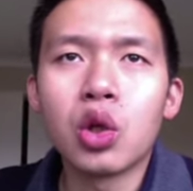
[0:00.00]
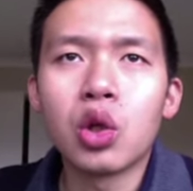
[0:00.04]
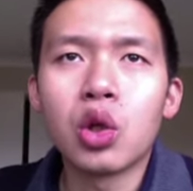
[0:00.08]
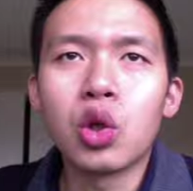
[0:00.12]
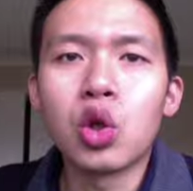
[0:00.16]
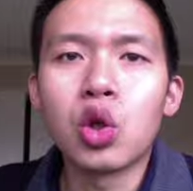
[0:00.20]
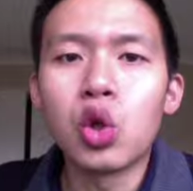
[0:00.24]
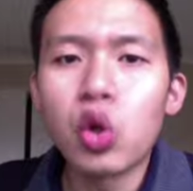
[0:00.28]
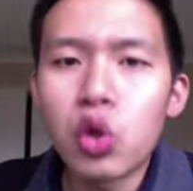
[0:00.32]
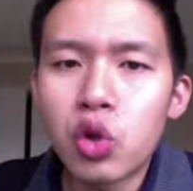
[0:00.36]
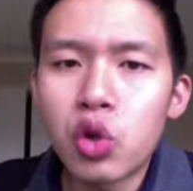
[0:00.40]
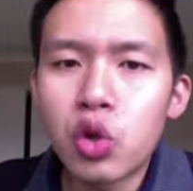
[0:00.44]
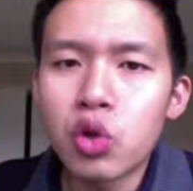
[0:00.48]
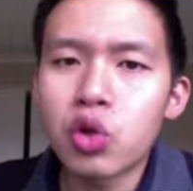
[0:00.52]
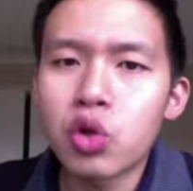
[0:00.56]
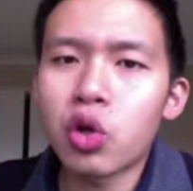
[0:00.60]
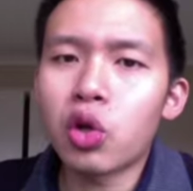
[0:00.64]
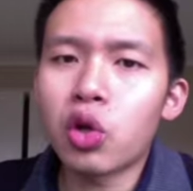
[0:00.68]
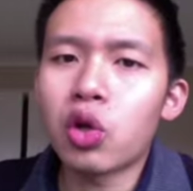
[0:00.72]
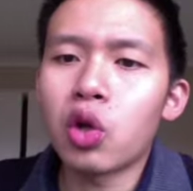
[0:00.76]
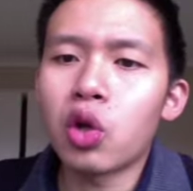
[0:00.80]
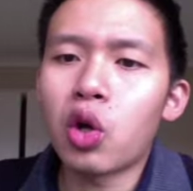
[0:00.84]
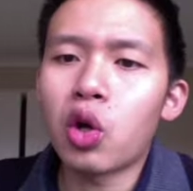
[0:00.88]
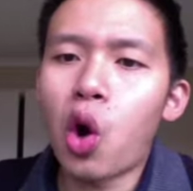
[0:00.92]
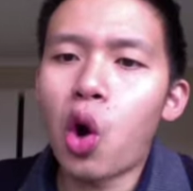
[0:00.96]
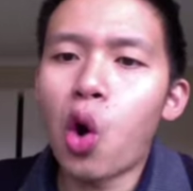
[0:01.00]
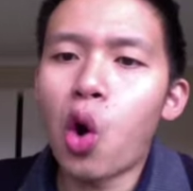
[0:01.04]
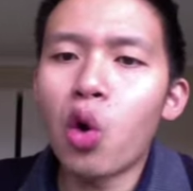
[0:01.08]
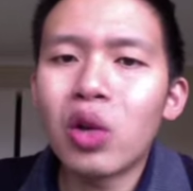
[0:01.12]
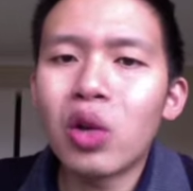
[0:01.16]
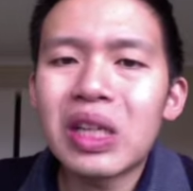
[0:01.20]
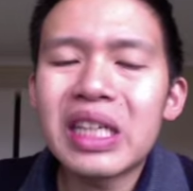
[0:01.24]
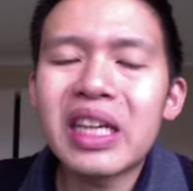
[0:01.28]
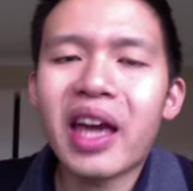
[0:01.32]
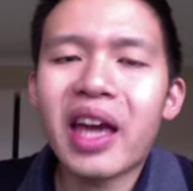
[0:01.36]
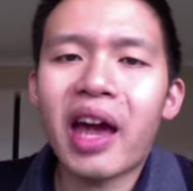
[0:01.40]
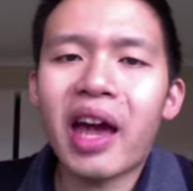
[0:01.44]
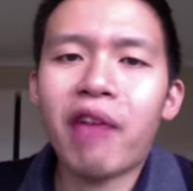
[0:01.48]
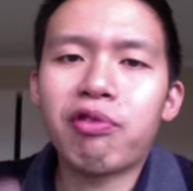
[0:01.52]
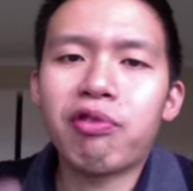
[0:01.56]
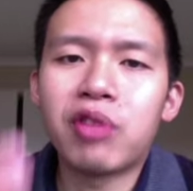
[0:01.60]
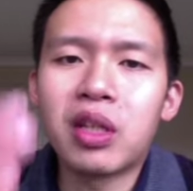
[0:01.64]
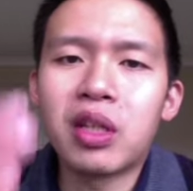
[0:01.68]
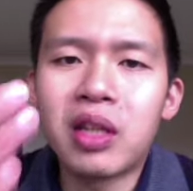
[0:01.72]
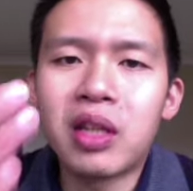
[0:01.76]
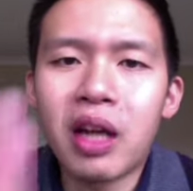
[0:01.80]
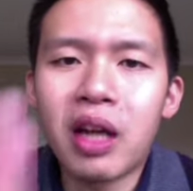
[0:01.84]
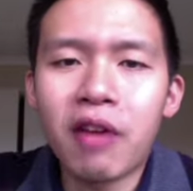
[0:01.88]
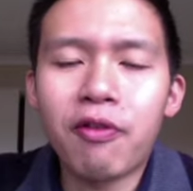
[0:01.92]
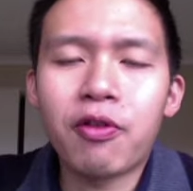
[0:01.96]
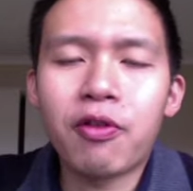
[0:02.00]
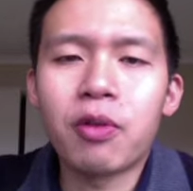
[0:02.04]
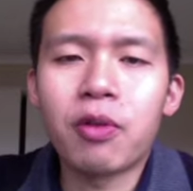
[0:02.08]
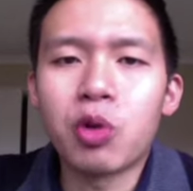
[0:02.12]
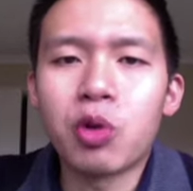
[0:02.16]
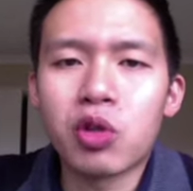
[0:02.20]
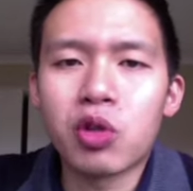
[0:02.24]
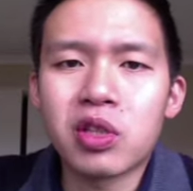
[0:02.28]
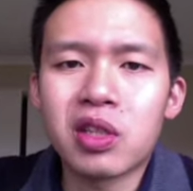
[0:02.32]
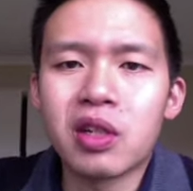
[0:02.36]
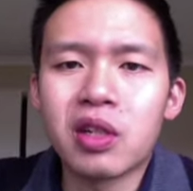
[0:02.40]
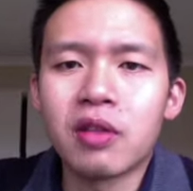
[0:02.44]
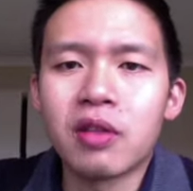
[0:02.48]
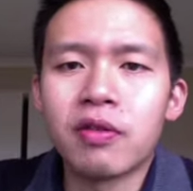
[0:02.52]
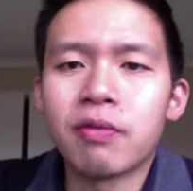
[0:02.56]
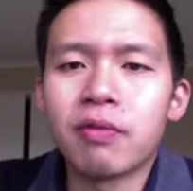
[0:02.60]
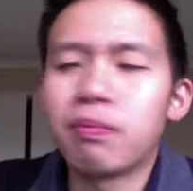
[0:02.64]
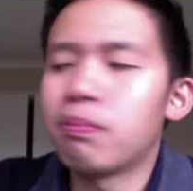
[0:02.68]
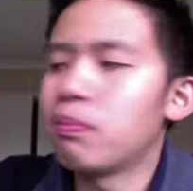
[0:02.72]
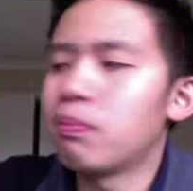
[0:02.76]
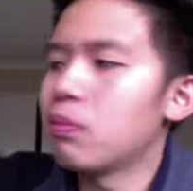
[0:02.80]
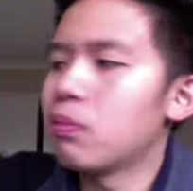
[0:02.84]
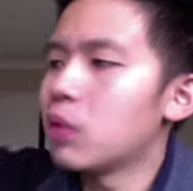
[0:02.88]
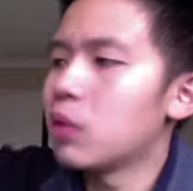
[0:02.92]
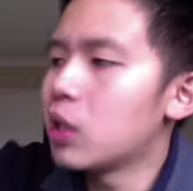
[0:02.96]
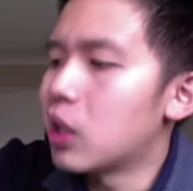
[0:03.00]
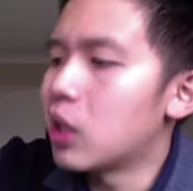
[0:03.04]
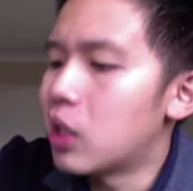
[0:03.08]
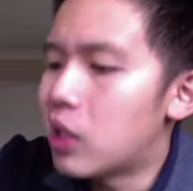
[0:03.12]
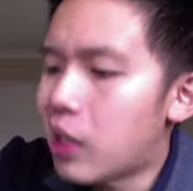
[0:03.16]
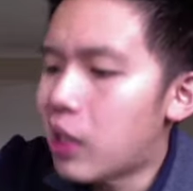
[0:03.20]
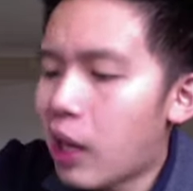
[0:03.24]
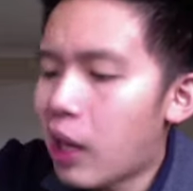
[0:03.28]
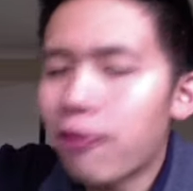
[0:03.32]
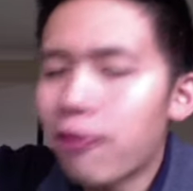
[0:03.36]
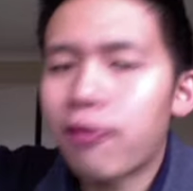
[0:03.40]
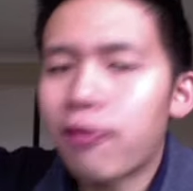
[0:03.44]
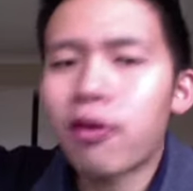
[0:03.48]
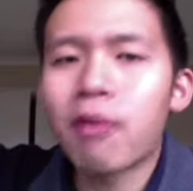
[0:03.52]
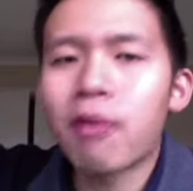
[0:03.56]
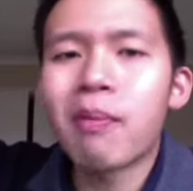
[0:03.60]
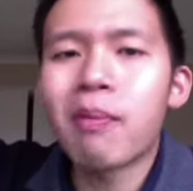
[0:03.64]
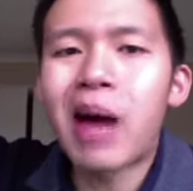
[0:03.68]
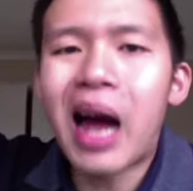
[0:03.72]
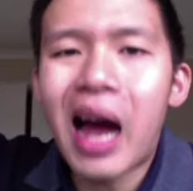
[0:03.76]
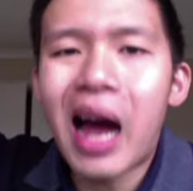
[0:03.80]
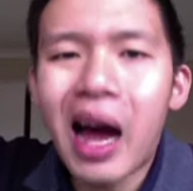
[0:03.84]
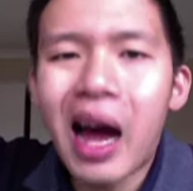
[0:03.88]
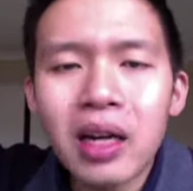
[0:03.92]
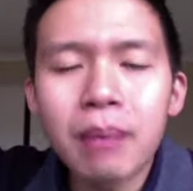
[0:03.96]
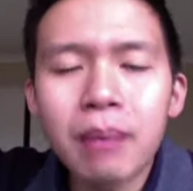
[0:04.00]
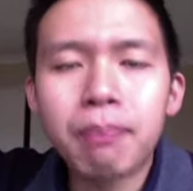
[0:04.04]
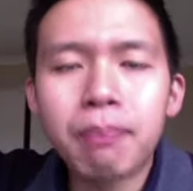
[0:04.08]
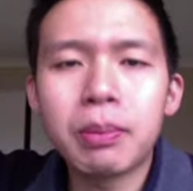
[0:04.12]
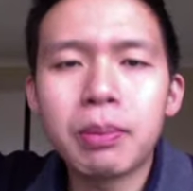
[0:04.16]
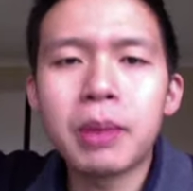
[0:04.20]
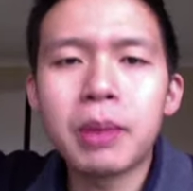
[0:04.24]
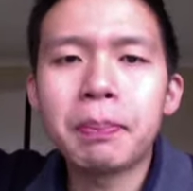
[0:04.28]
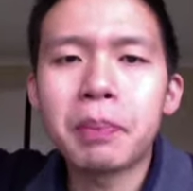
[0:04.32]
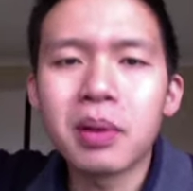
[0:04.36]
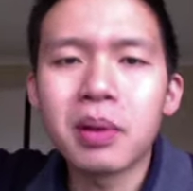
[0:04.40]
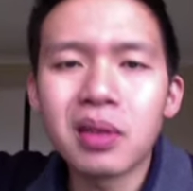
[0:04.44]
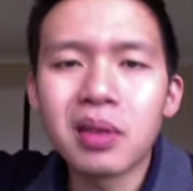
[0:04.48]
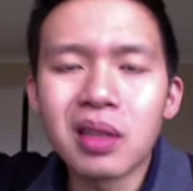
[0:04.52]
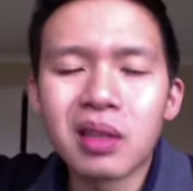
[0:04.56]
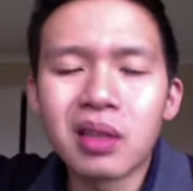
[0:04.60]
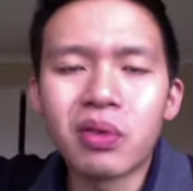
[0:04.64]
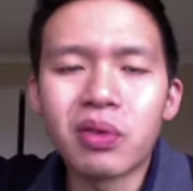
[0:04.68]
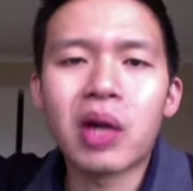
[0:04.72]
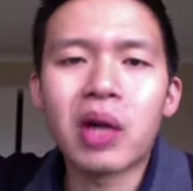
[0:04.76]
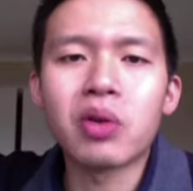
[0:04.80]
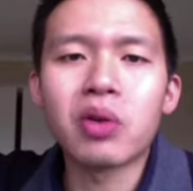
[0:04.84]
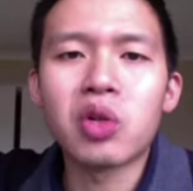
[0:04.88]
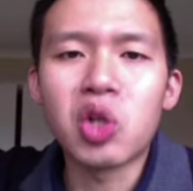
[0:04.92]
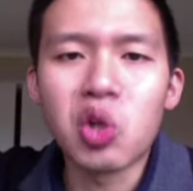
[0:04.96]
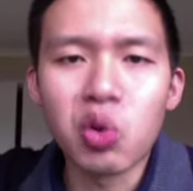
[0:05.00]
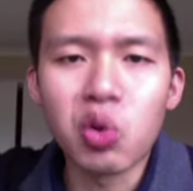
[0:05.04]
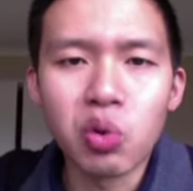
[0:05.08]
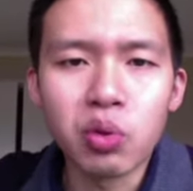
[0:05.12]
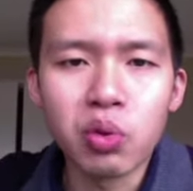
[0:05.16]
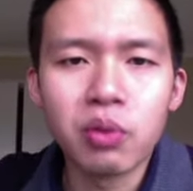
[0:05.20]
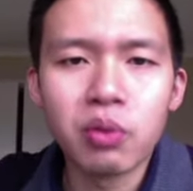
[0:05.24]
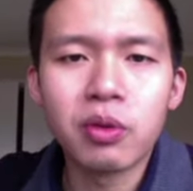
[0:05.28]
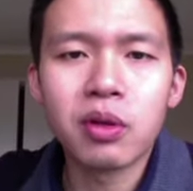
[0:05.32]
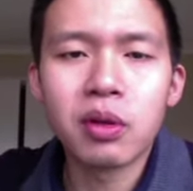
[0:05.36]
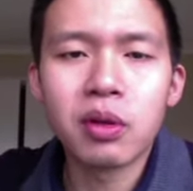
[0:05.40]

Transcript: you do not only have the doubt from yourself, the doubt from other people around you,